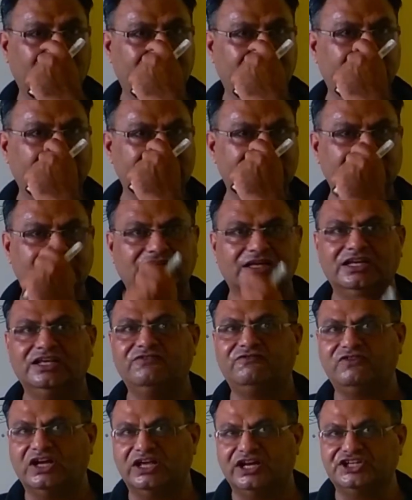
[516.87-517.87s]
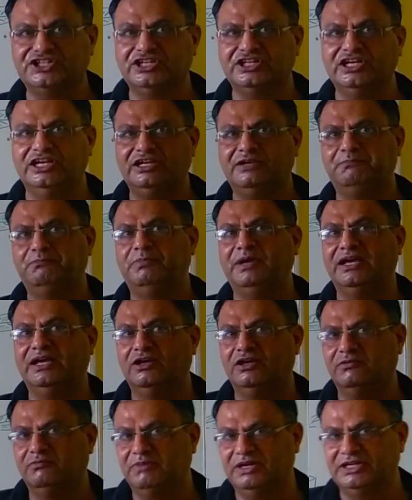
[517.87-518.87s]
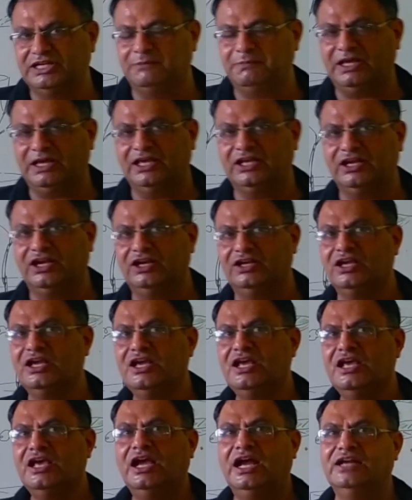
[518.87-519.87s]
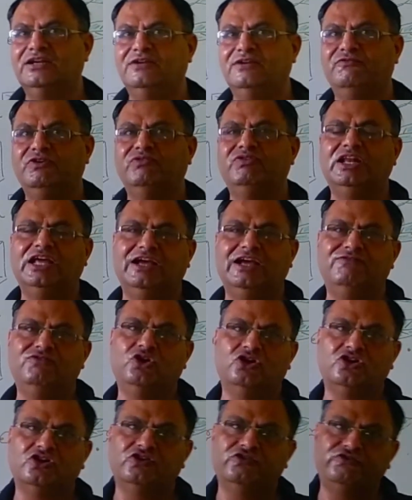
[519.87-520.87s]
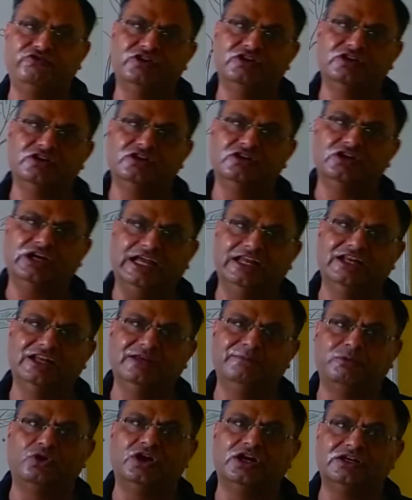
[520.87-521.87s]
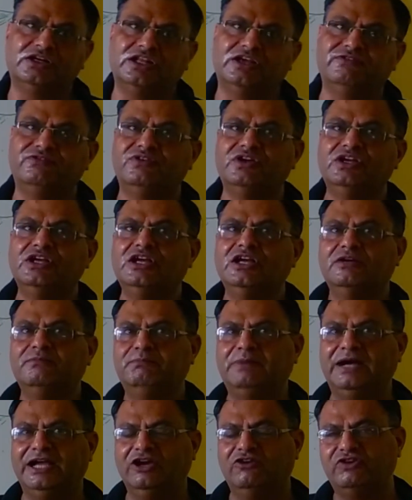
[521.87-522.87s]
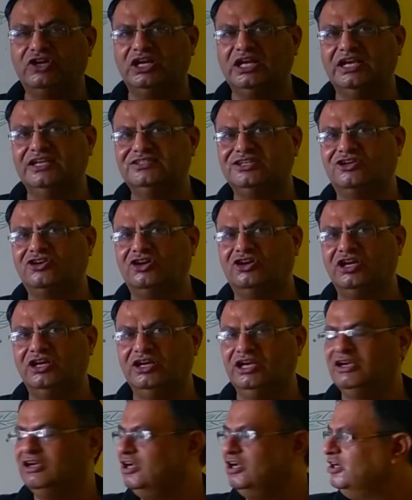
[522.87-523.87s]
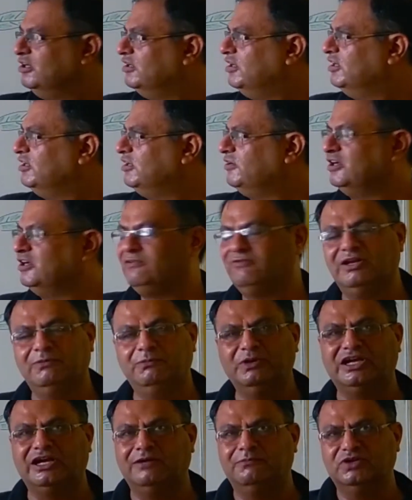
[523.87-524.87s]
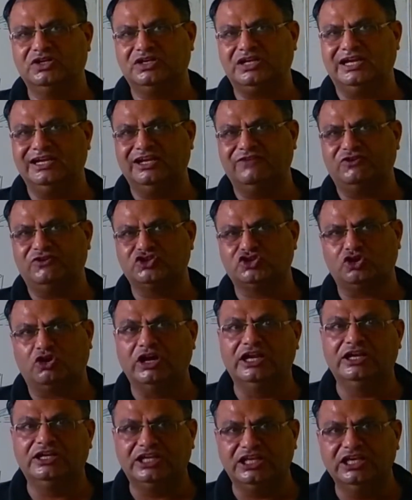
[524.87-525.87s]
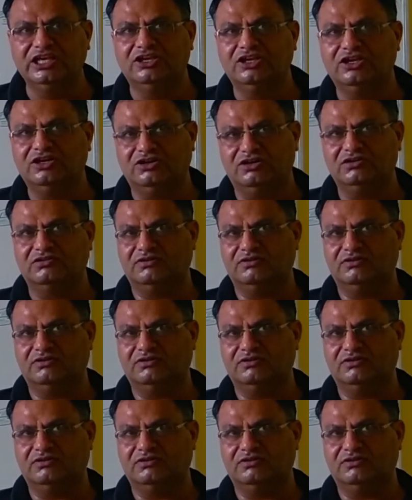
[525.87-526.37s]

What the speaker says: basically flourish in it, multiply in it, and we will have lot of highly productive biofertilizer, or it will become a kind of a soil tea,